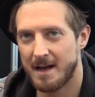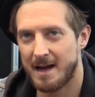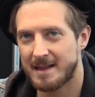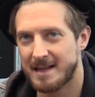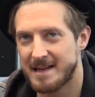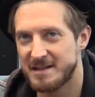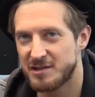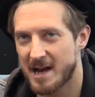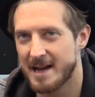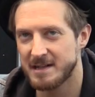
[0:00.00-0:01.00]
I think he's
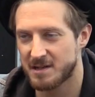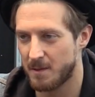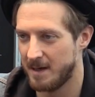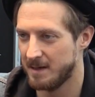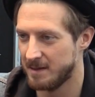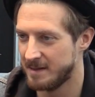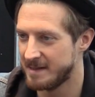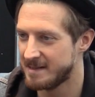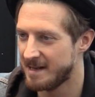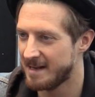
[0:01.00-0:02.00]
changed quite a lot. I
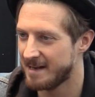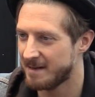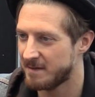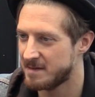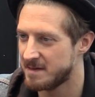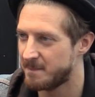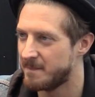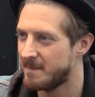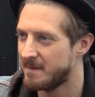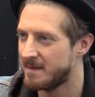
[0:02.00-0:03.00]
mean,
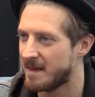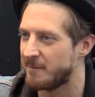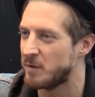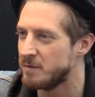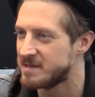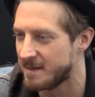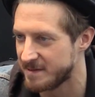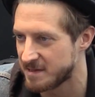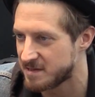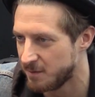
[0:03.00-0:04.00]
they've used him
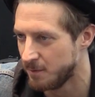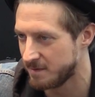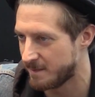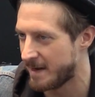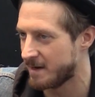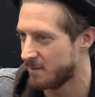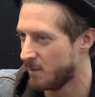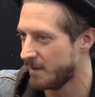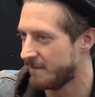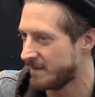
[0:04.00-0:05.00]
as a tool depending on
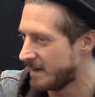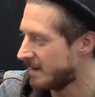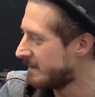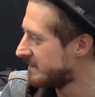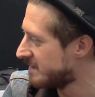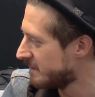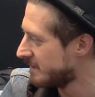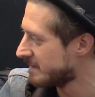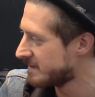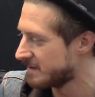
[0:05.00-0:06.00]
what they've needed him to do
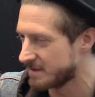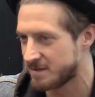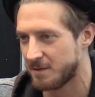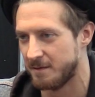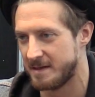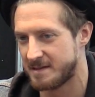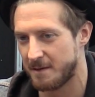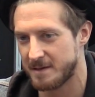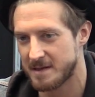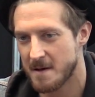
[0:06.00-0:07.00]
in the story.
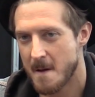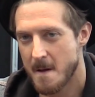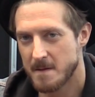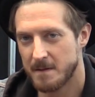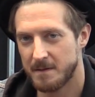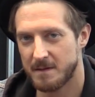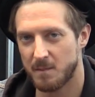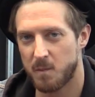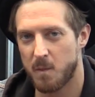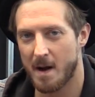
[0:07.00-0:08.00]
So it's
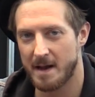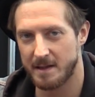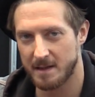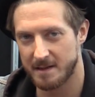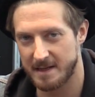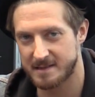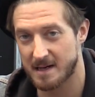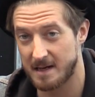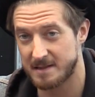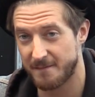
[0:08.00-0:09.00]
the way that these
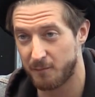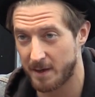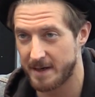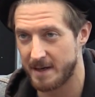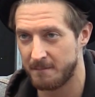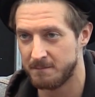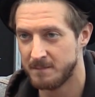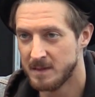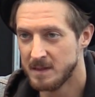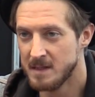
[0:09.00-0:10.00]
guys have written him
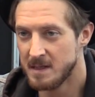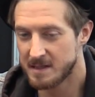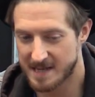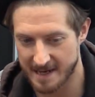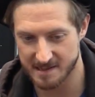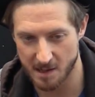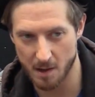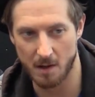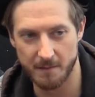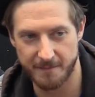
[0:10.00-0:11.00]
takes a
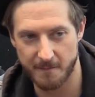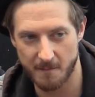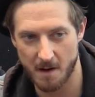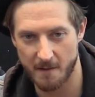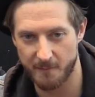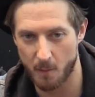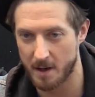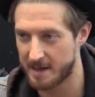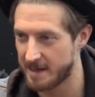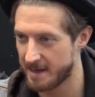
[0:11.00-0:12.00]
lot of
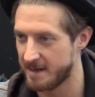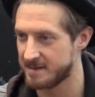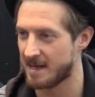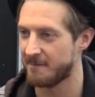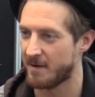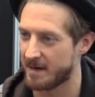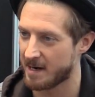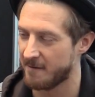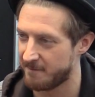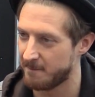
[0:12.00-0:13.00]
what he is, that very
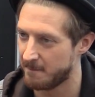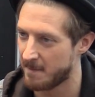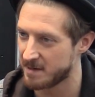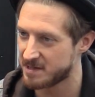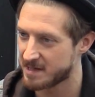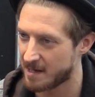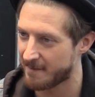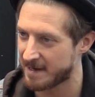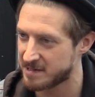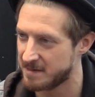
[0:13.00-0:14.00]
kind of
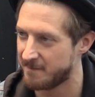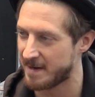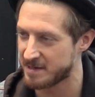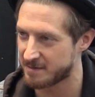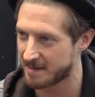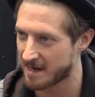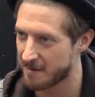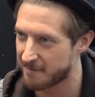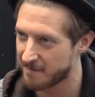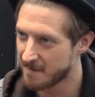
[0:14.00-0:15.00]
action adventure kind of